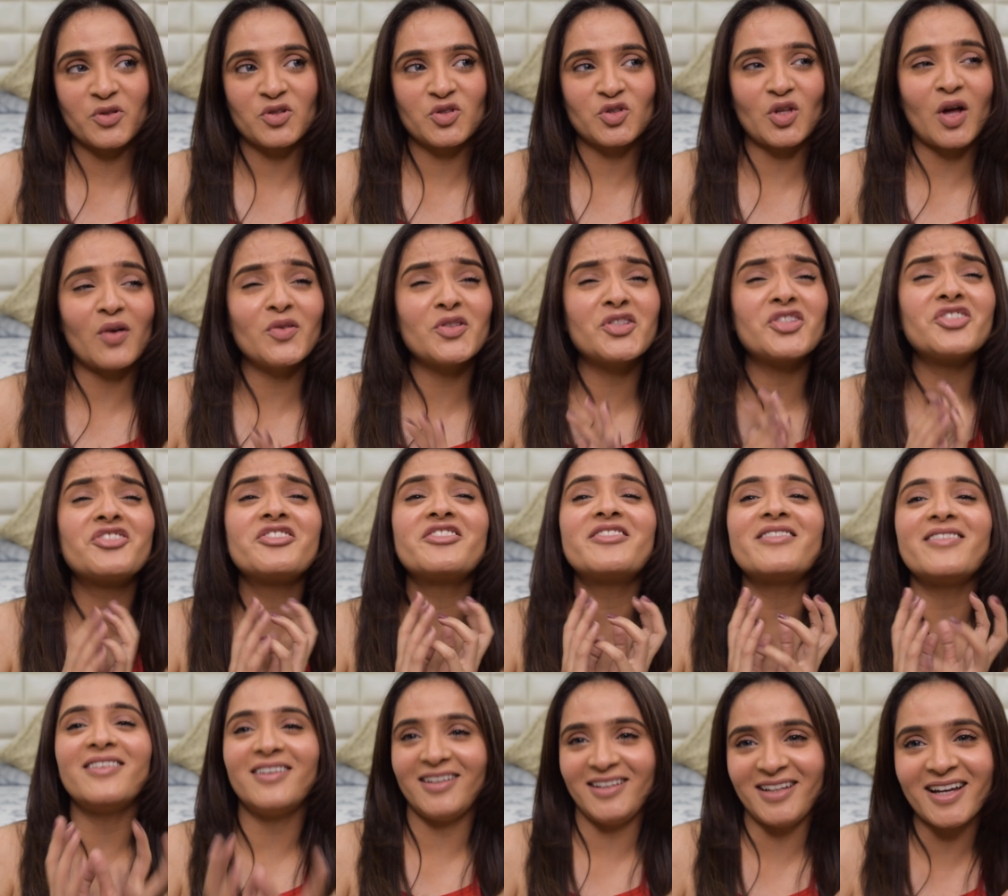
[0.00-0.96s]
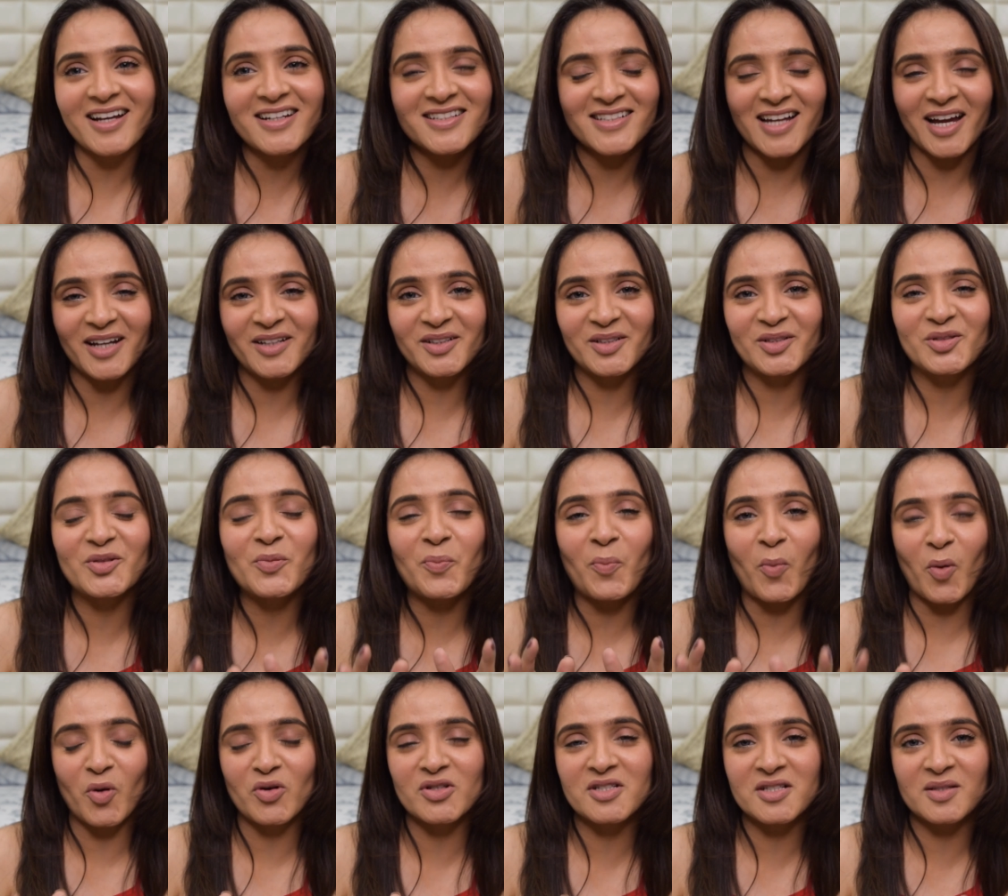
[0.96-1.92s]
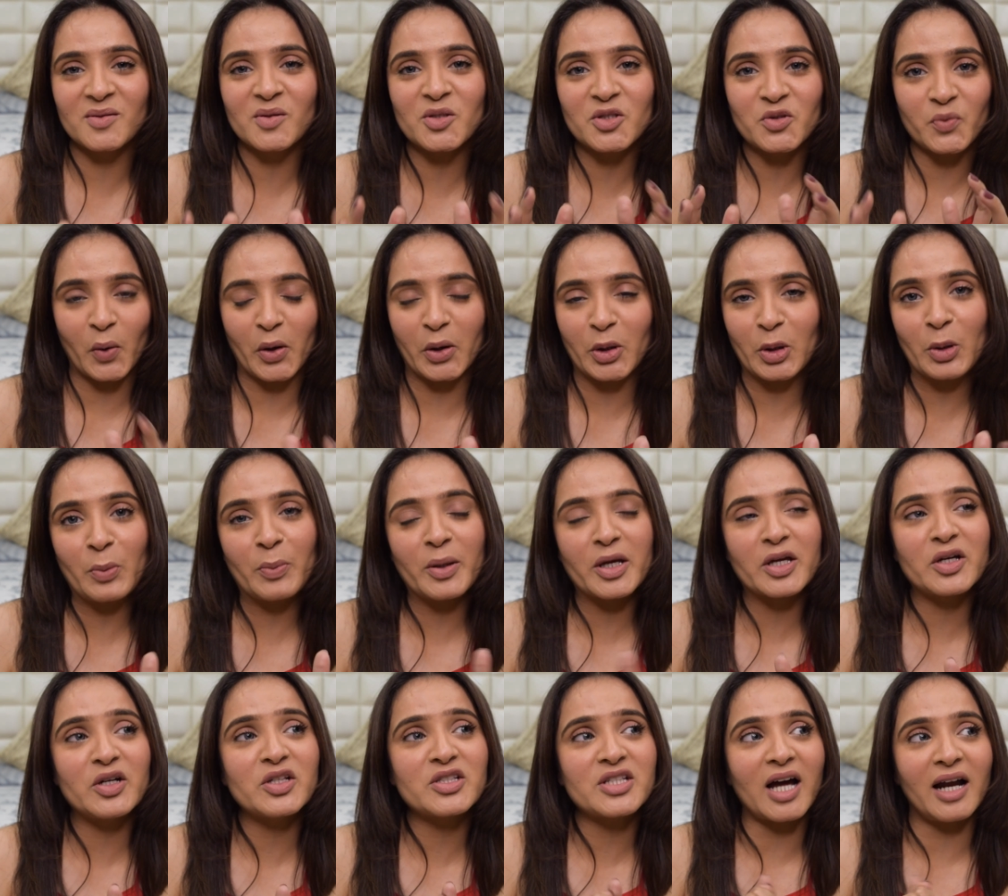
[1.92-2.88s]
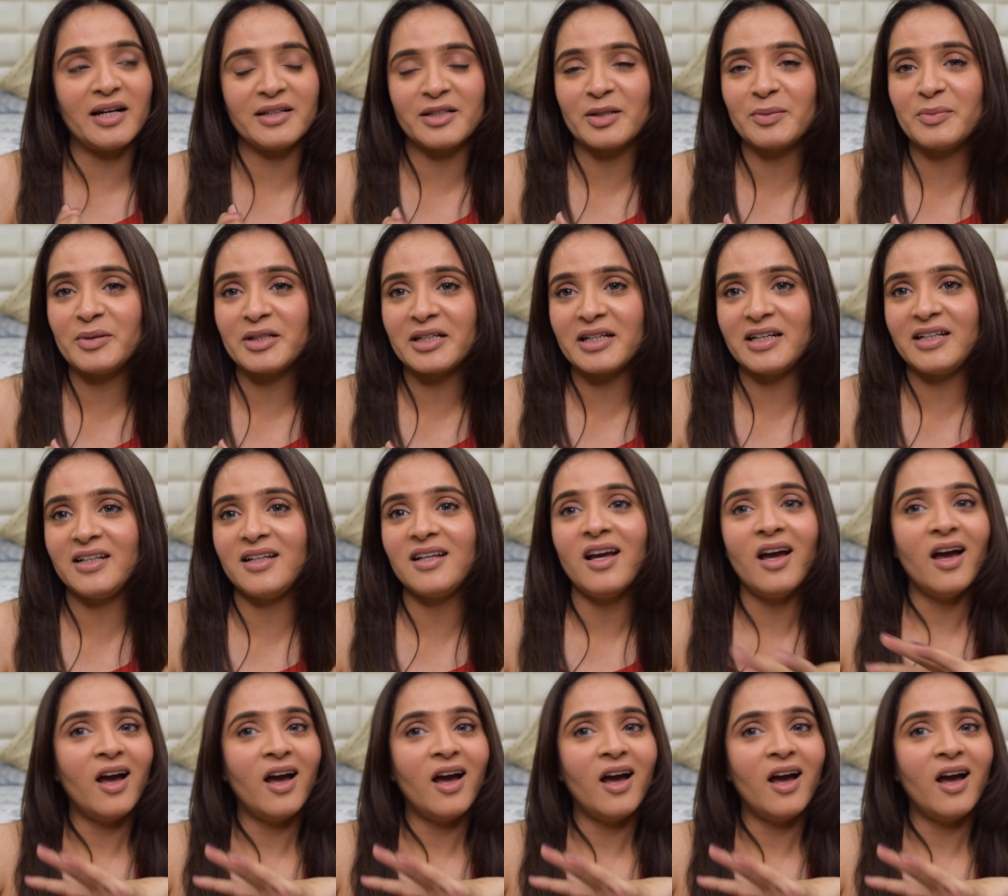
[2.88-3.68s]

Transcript: So I was really excited to post this video because ultimately